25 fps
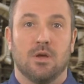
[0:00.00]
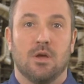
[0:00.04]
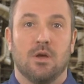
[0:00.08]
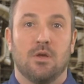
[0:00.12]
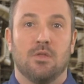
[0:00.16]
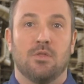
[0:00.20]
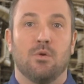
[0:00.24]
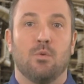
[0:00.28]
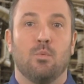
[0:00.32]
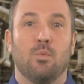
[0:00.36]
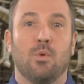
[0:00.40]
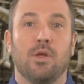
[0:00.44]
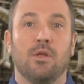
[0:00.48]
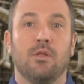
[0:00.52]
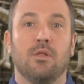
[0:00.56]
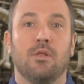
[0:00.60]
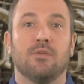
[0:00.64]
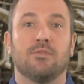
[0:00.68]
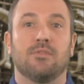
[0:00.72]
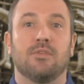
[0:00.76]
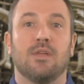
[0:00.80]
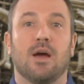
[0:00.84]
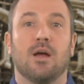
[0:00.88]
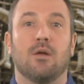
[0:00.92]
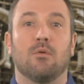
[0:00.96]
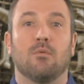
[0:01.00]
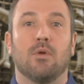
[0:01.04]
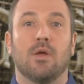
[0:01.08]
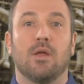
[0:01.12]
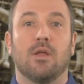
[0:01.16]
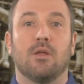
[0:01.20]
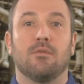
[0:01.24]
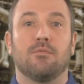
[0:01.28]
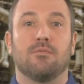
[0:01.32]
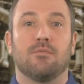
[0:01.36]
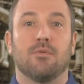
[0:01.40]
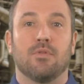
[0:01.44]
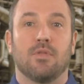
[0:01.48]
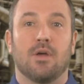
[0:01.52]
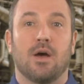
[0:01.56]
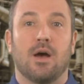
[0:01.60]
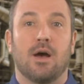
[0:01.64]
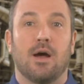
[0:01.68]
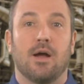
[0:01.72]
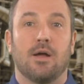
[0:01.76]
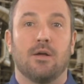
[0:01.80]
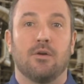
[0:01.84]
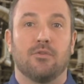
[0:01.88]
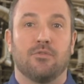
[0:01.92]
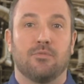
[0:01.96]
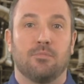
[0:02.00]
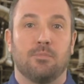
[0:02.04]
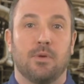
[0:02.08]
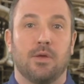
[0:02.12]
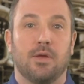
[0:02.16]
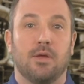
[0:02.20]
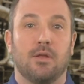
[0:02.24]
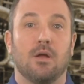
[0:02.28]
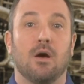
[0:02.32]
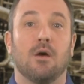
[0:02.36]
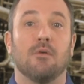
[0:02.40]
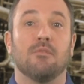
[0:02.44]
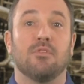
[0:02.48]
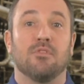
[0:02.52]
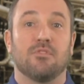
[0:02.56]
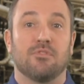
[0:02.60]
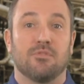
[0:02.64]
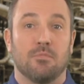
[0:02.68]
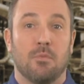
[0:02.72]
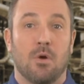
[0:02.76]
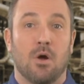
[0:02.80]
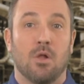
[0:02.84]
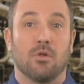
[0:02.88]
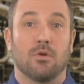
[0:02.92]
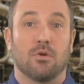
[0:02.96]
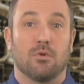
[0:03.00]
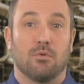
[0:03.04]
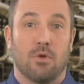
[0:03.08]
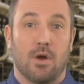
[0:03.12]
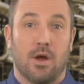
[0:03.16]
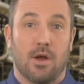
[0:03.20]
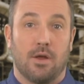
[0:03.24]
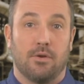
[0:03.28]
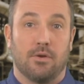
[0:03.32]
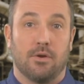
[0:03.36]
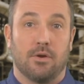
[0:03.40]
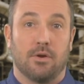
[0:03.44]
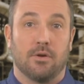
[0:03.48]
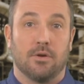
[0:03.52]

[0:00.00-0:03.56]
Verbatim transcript: The wheel is not rated for the higher speed of the smaller grinder.